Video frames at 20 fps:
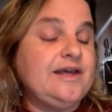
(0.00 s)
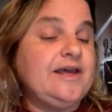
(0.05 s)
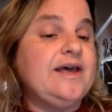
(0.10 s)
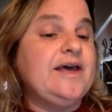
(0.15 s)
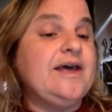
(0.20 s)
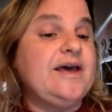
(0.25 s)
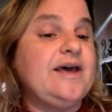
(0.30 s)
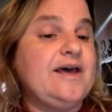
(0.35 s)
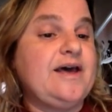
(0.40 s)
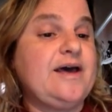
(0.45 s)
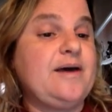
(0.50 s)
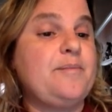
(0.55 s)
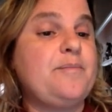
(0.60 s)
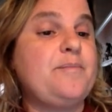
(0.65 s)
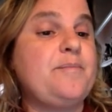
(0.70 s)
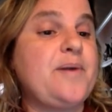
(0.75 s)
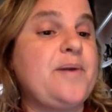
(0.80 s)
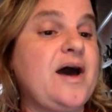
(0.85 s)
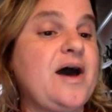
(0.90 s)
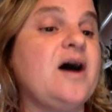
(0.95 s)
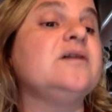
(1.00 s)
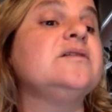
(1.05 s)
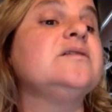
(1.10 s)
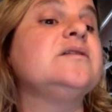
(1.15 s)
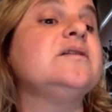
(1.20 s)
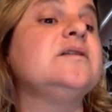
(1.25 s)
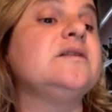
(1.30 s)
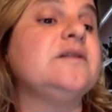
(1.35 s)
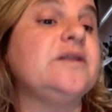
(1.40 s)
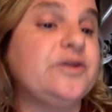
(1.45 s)
about
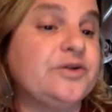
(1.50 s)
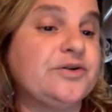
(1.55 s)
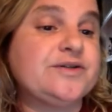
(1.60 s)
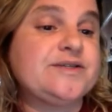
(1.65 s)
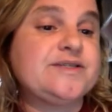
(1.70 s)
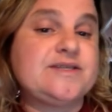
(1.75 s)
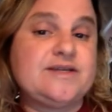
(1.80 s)
literacy.